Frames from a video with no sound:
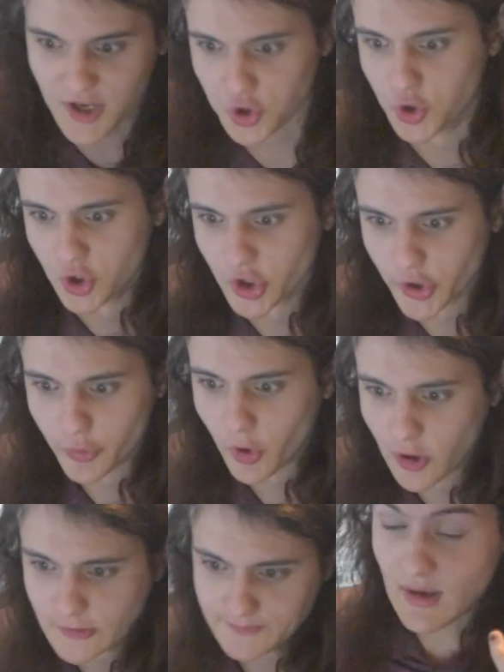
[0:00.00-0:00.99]
couldn't go
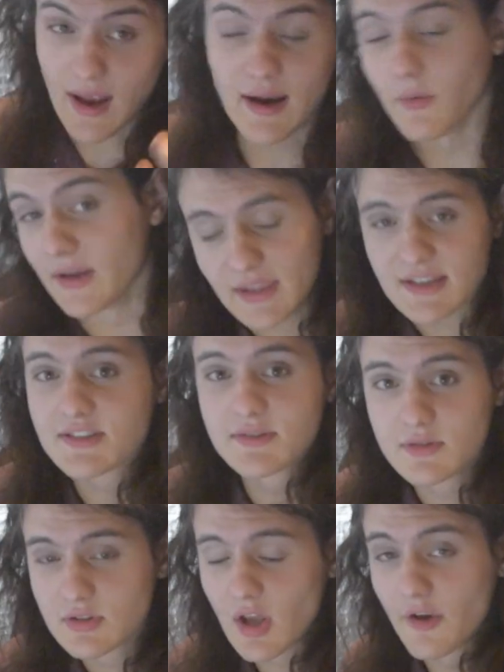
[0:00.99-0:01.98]
wrong. Anyway, yes,
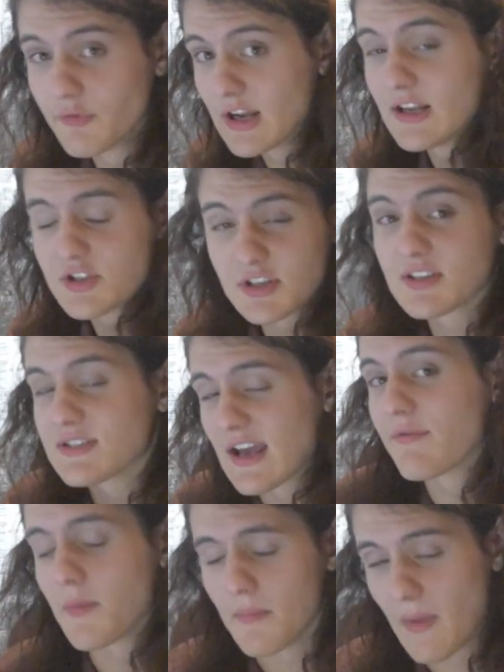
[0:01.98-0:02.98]
Unreal Engine doesn't
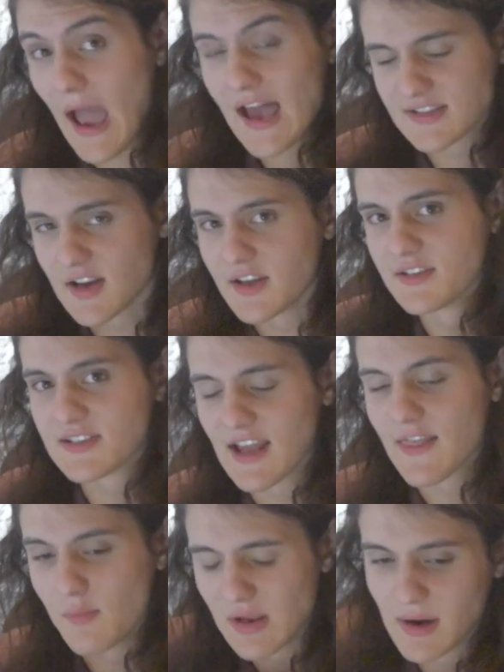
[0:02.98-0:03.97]
have them as I
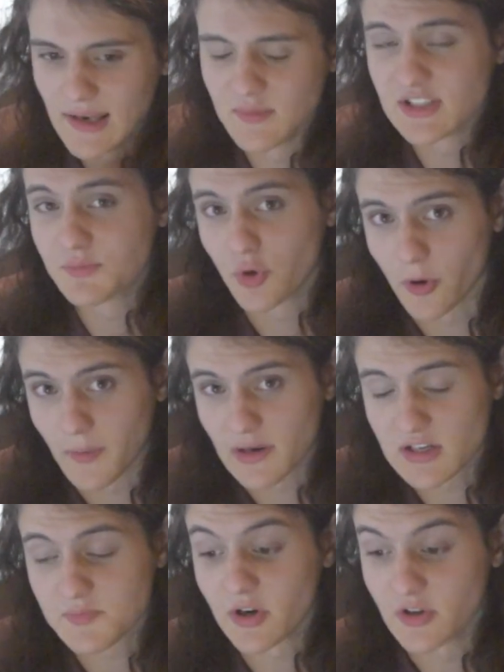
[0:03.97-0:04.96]
understand them in my limited programming
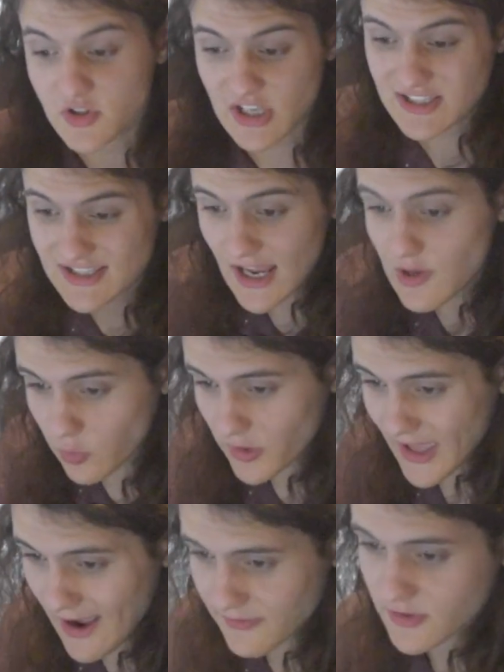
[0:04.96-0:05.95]
experience. Instead, what
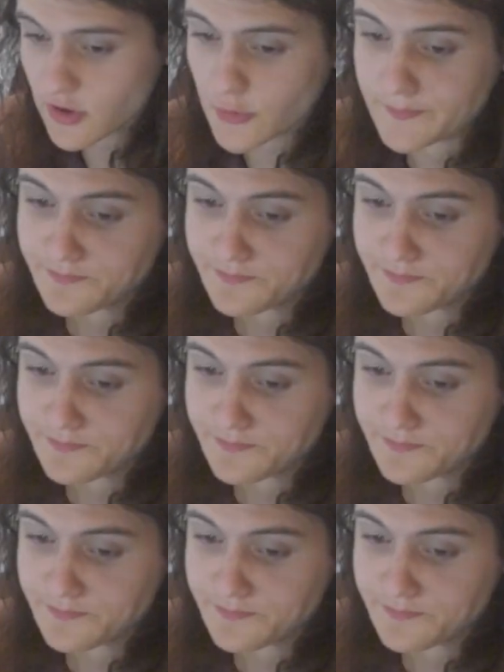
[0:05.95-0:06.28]
you have to do